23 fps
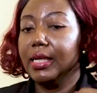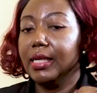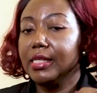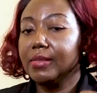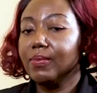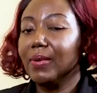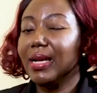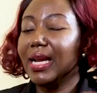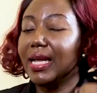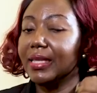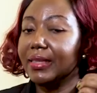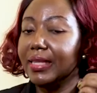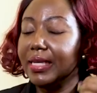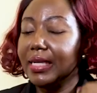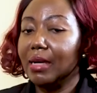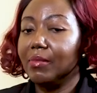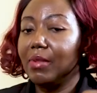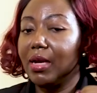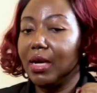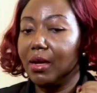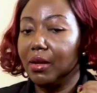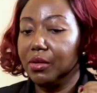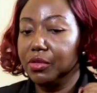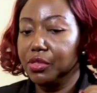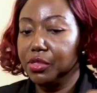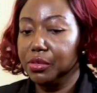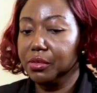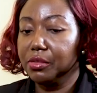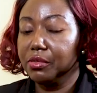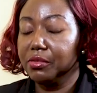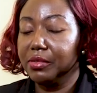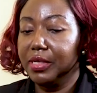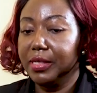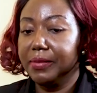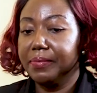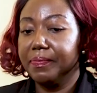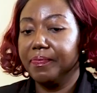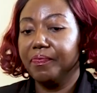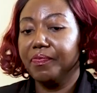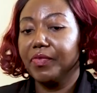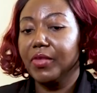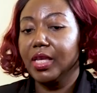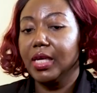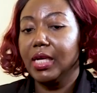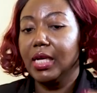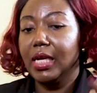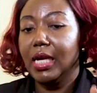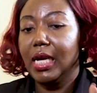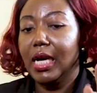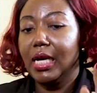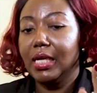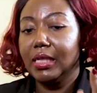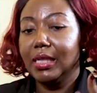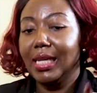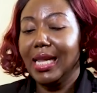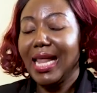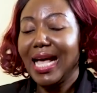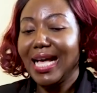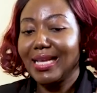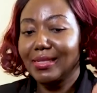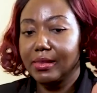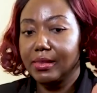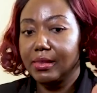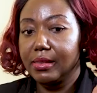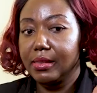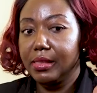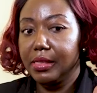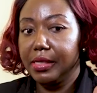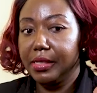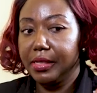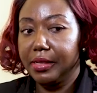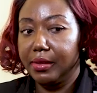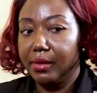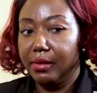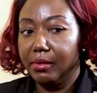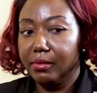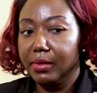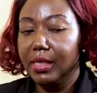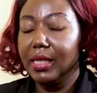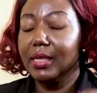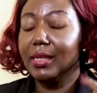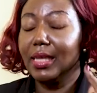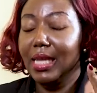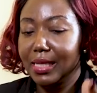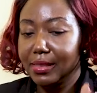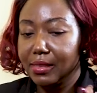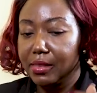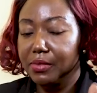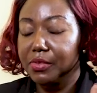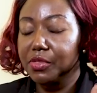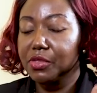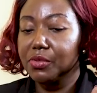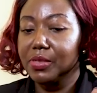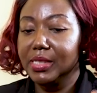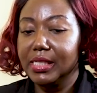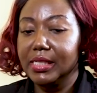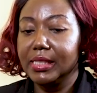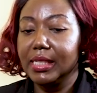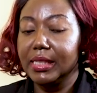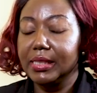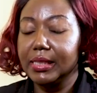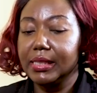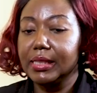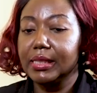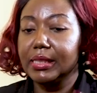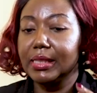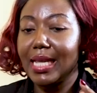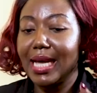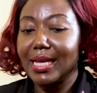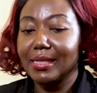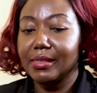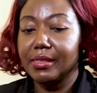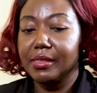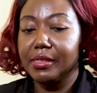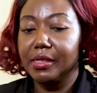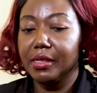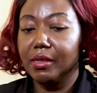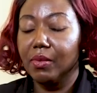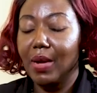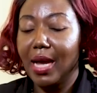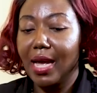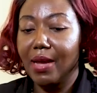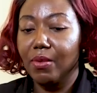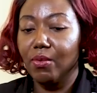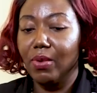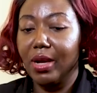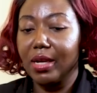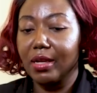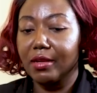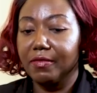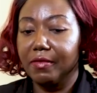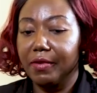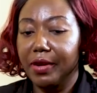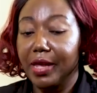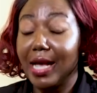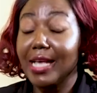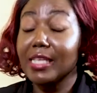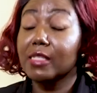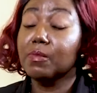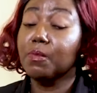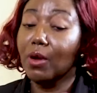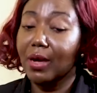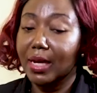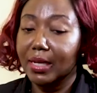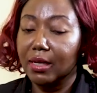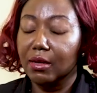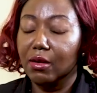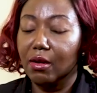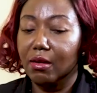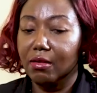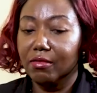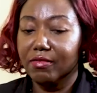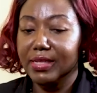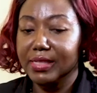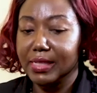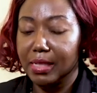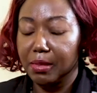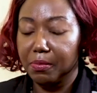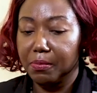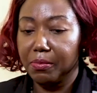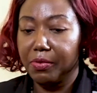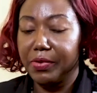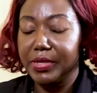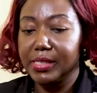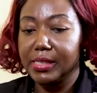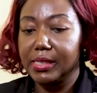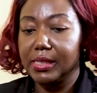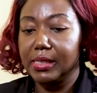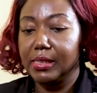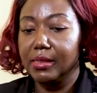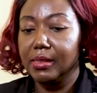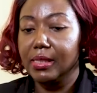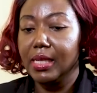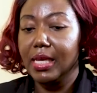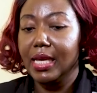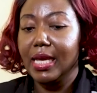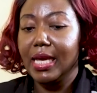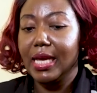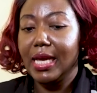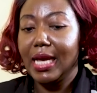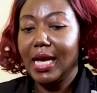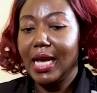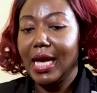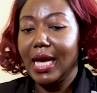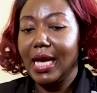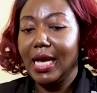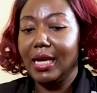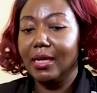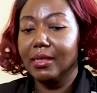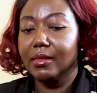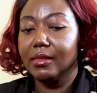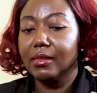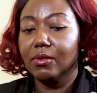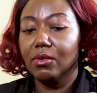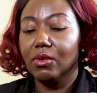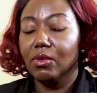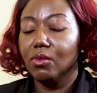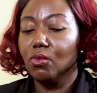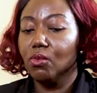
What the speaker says: is when I think about our children. Last year was 2019. Last year, I spoke at a conference at Princeton. And